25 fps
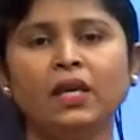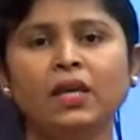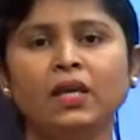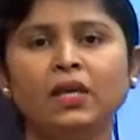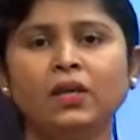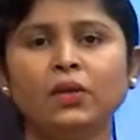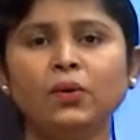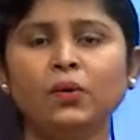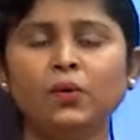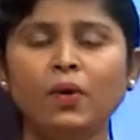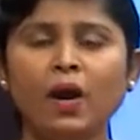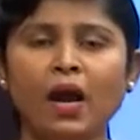
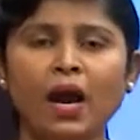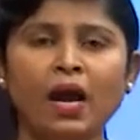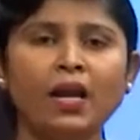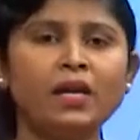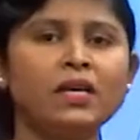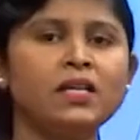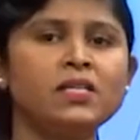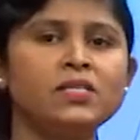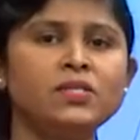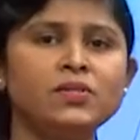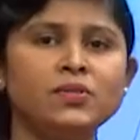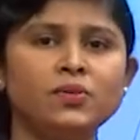you
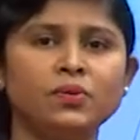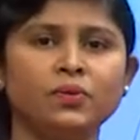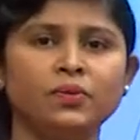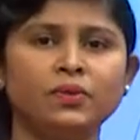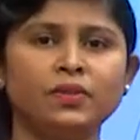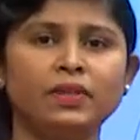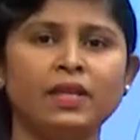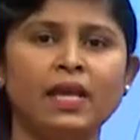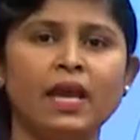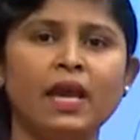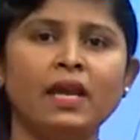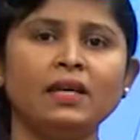
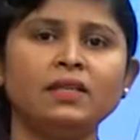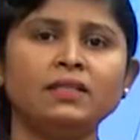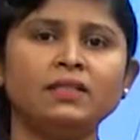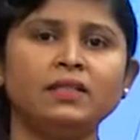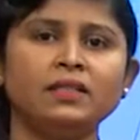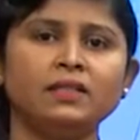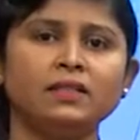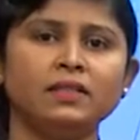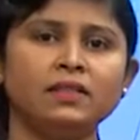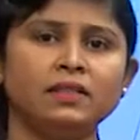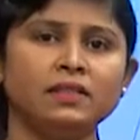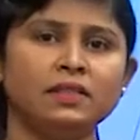understood that
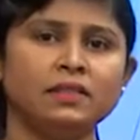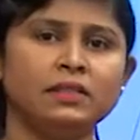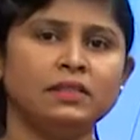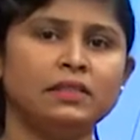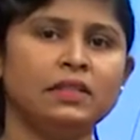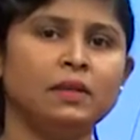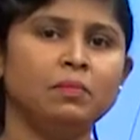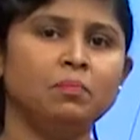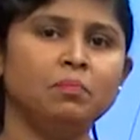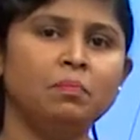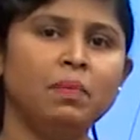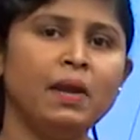
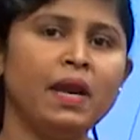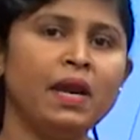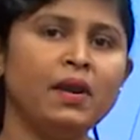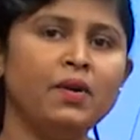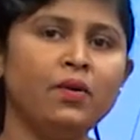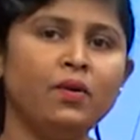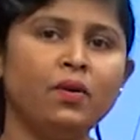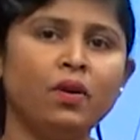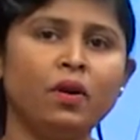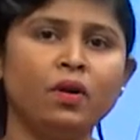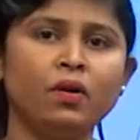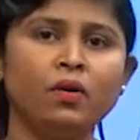the
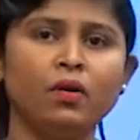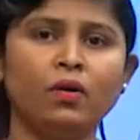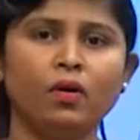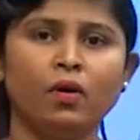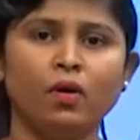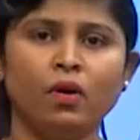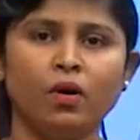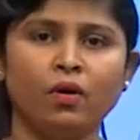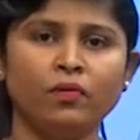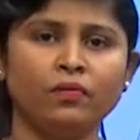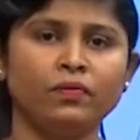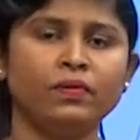bedrock
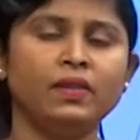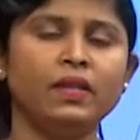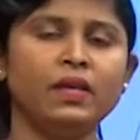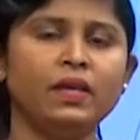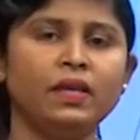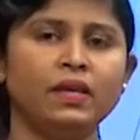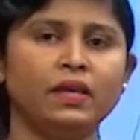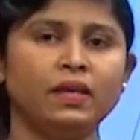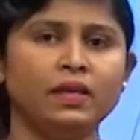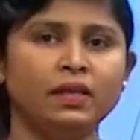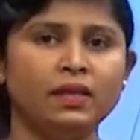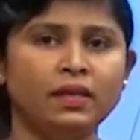of
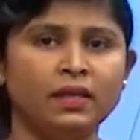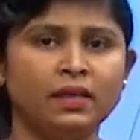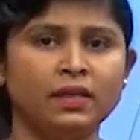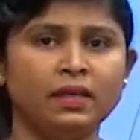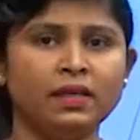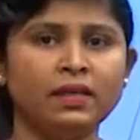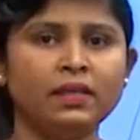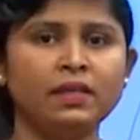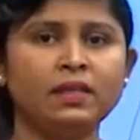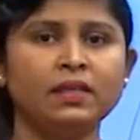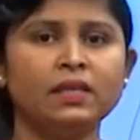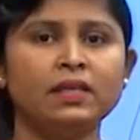the
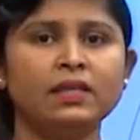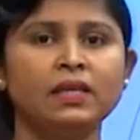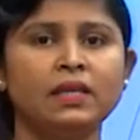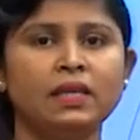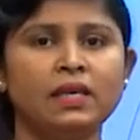earth